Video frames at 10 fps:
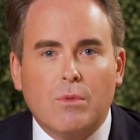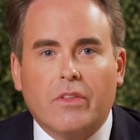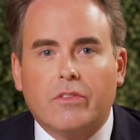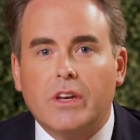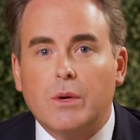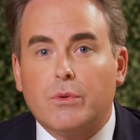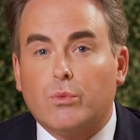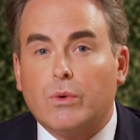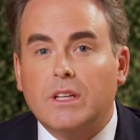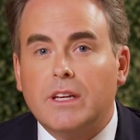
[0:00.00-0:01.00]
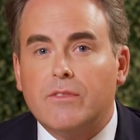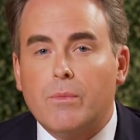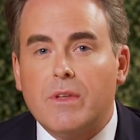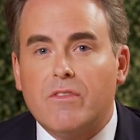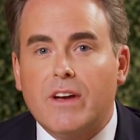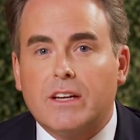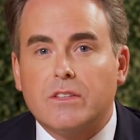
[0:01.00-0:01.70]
while the city was reeling from the effects